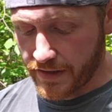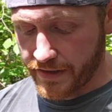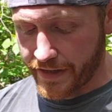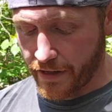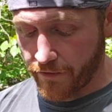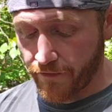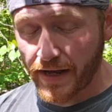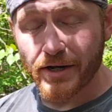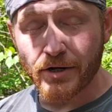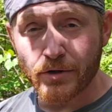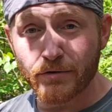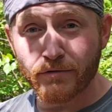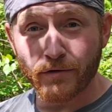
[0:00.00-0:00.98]
Now, if I
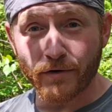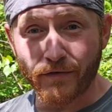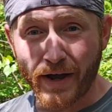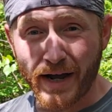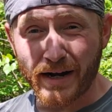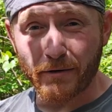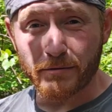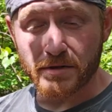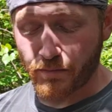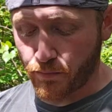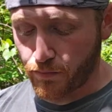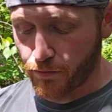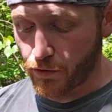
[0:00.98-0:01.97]
knew for a fact I was
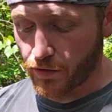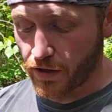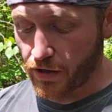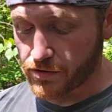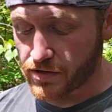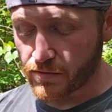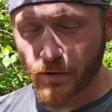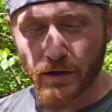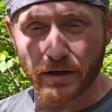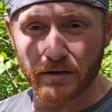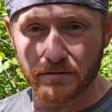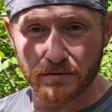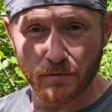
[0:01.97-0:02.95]
going to go
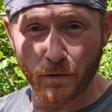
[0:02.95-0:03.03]
somewhere